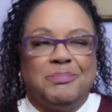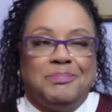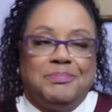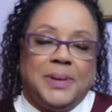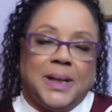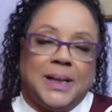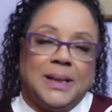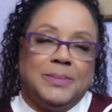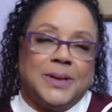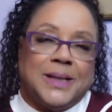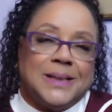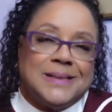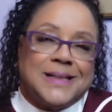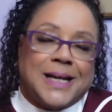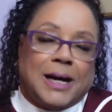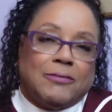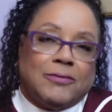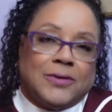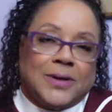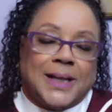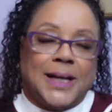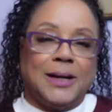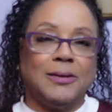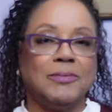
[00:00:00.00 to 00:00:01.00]
Belly button, not
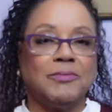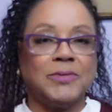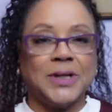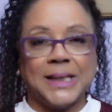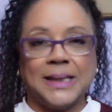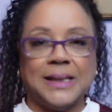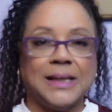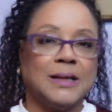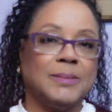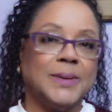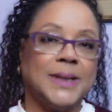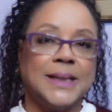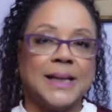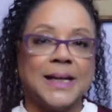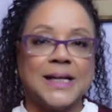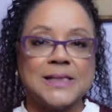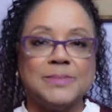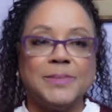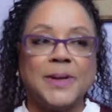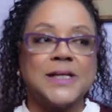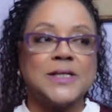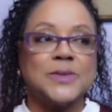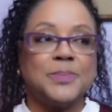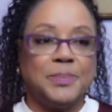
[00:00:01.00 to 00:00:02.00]
really. I don't really think about that
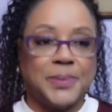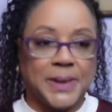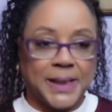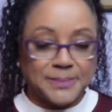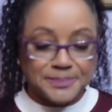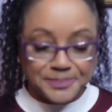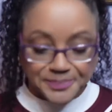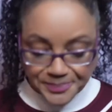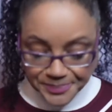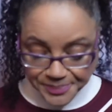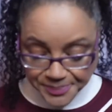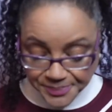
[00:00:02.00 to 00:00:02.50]
as much, but